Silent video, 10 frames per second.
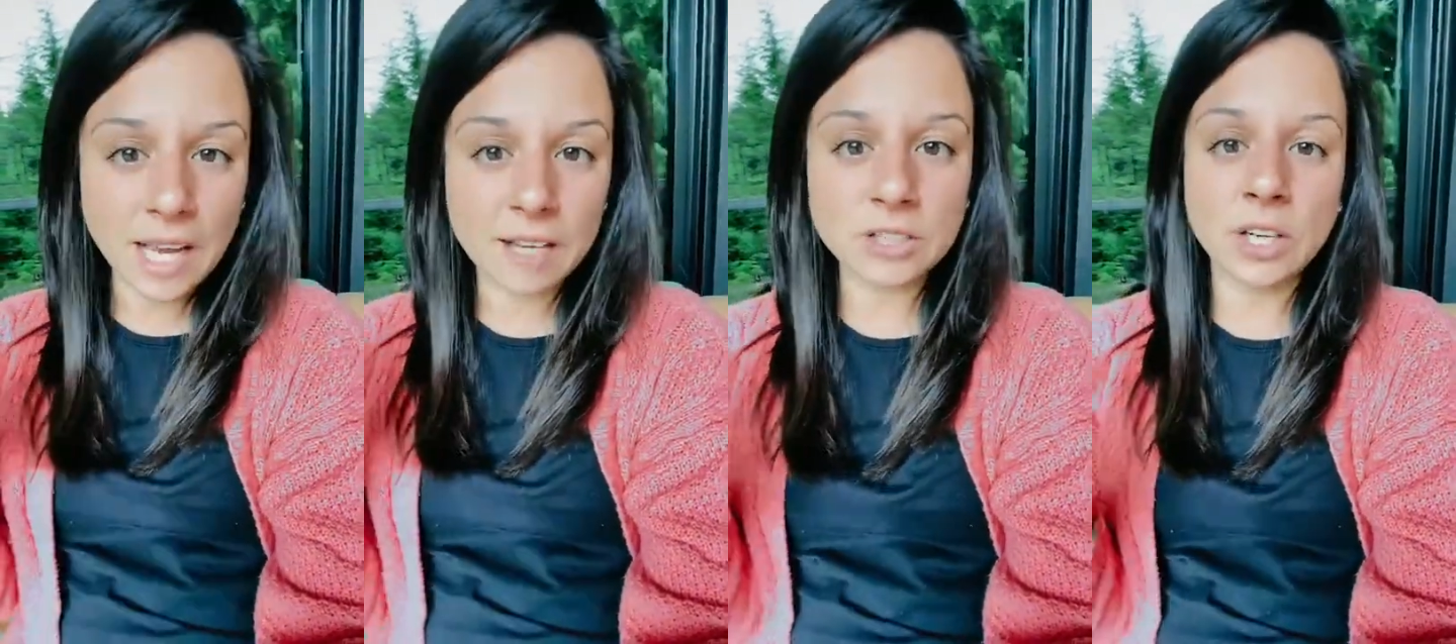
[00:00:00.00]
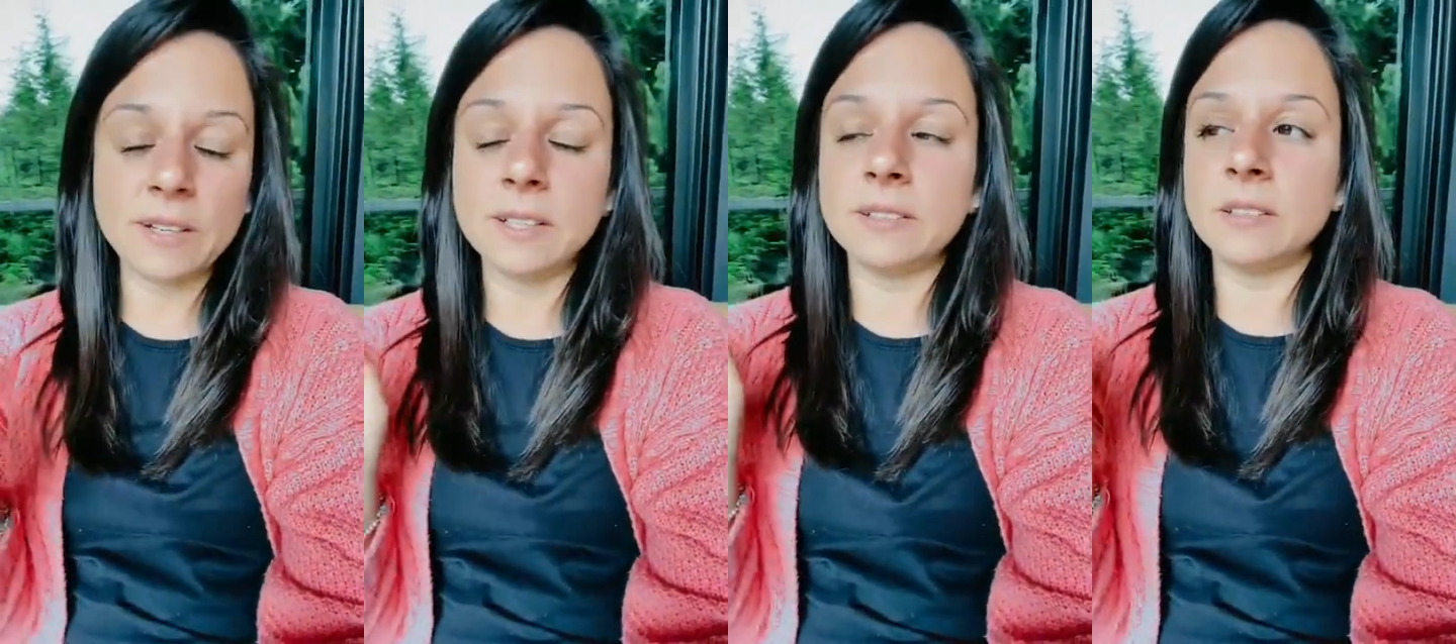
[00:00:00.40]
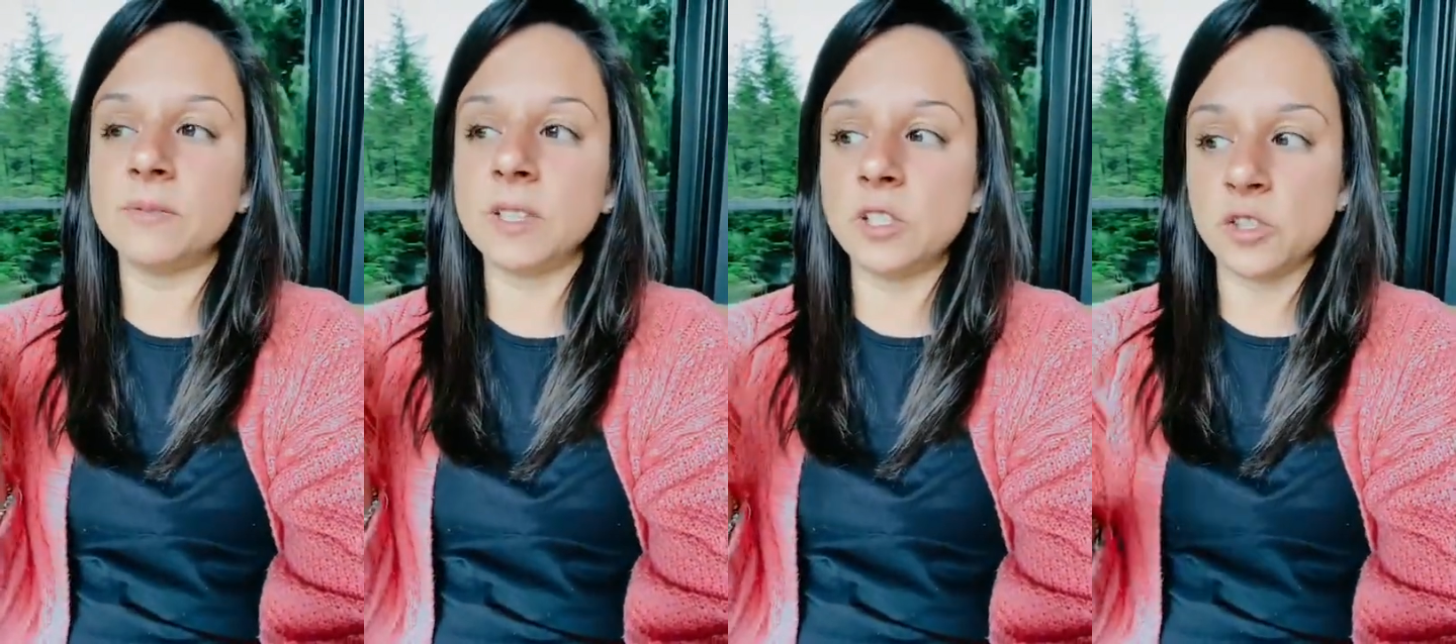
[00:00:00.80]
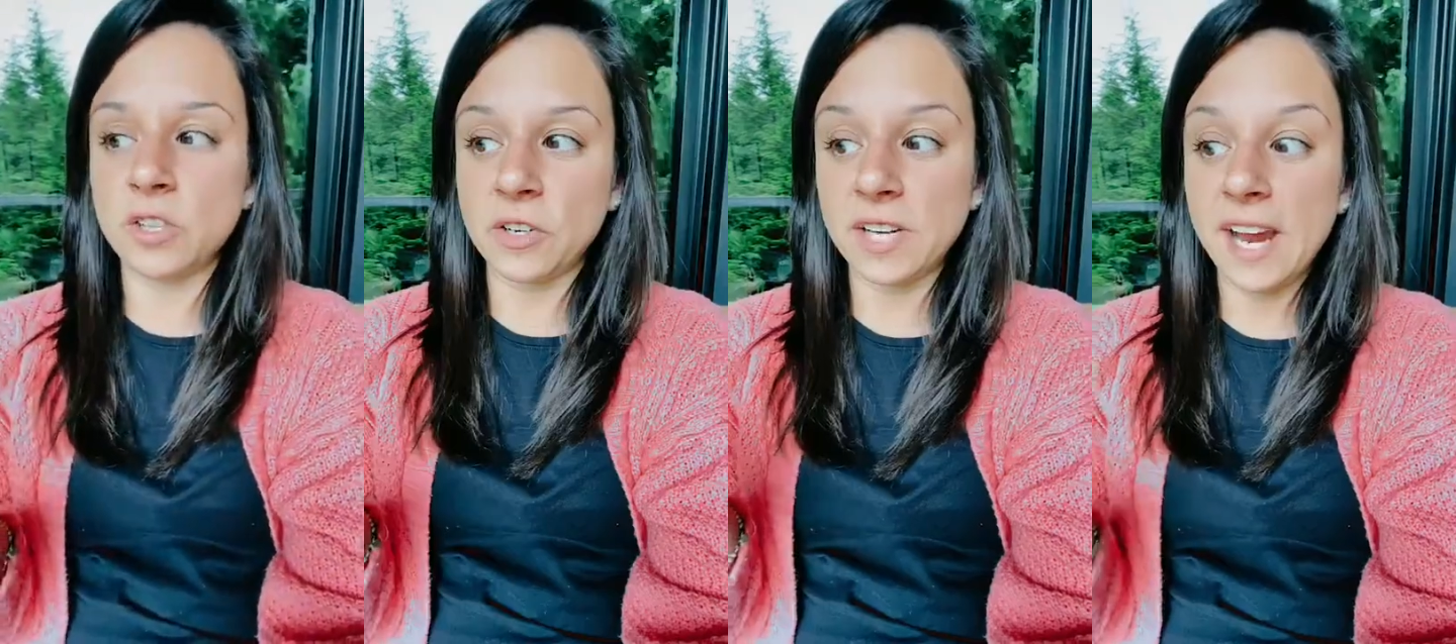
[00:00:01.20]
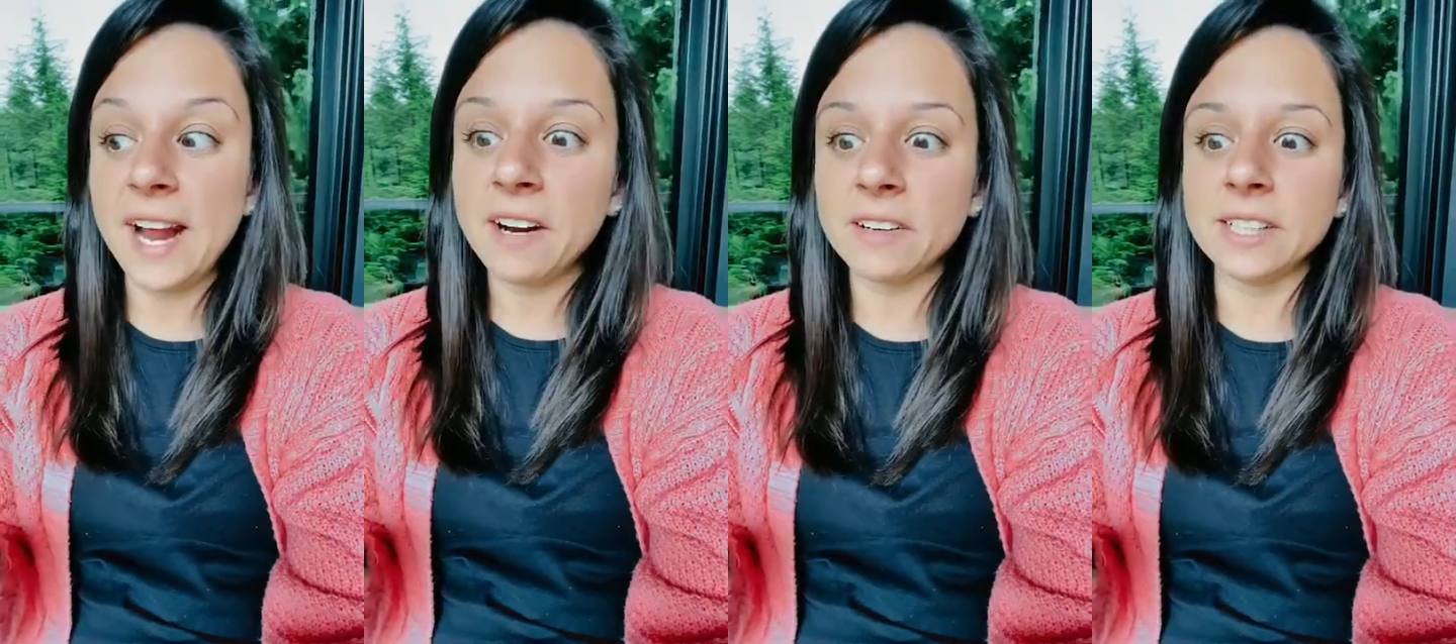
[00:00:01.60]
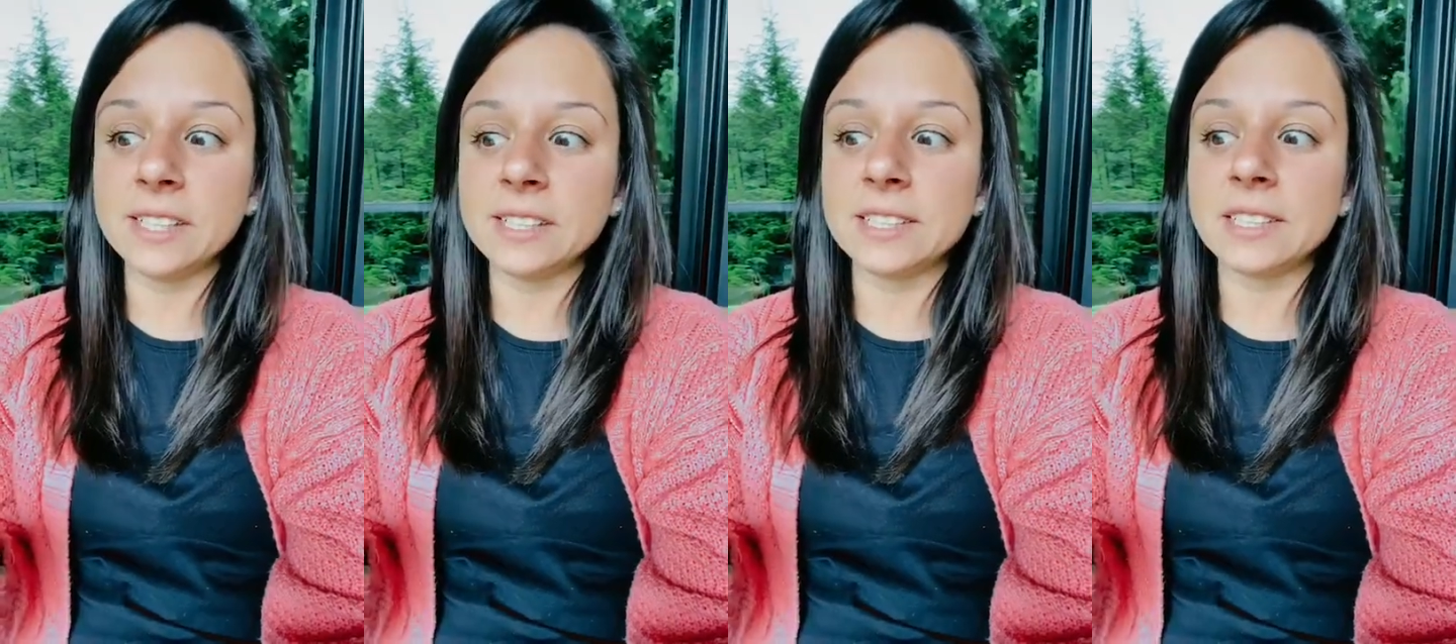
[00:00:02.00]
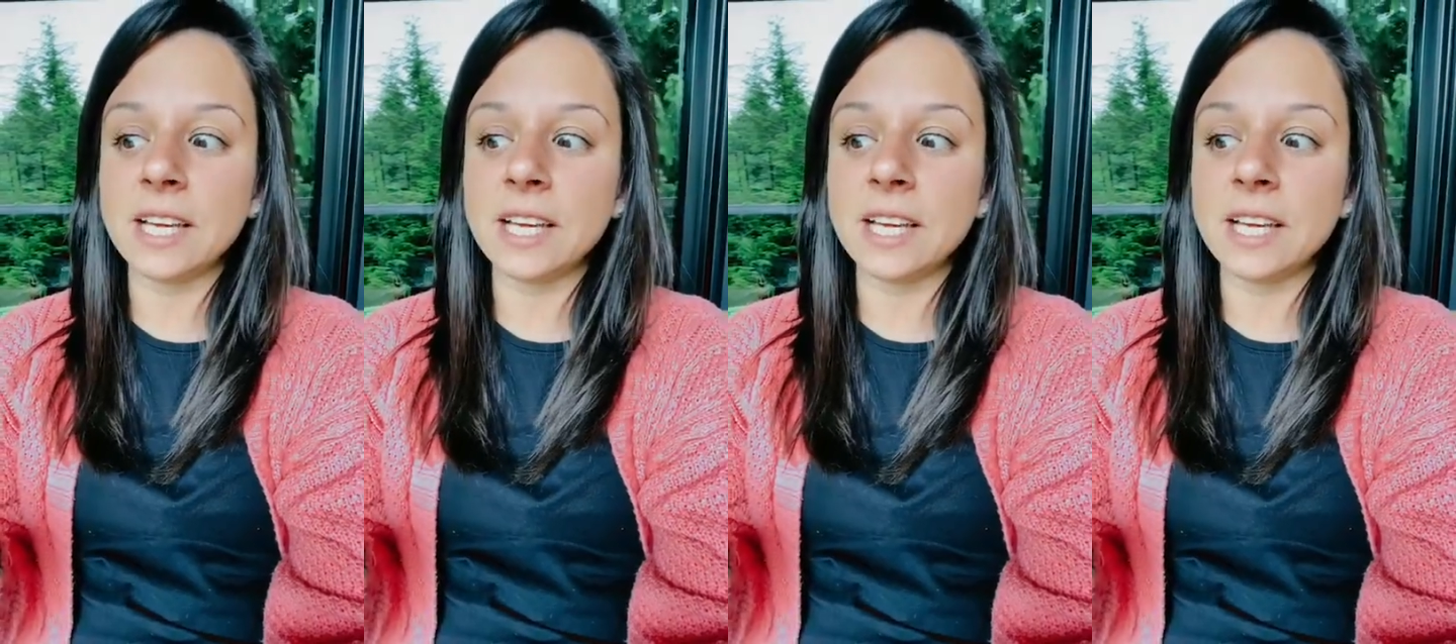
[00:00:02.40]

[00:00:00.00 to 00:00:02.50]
after I finished starting errands,